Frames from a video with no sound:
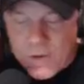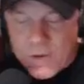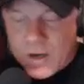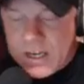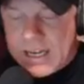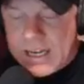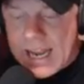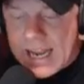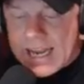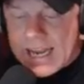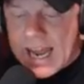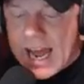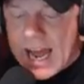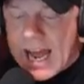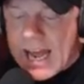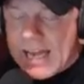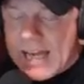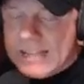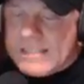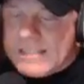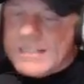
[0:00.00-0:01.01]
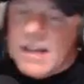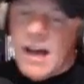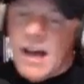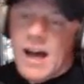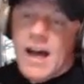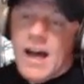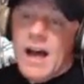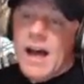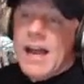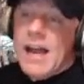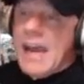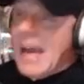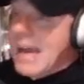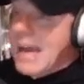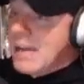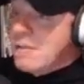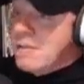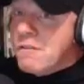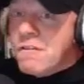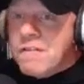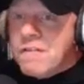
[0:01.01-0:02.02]
you today, guys.
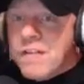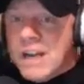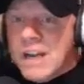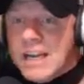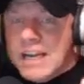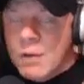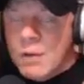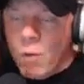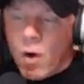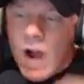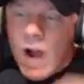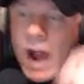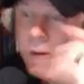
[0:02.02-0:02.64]
Infinity War.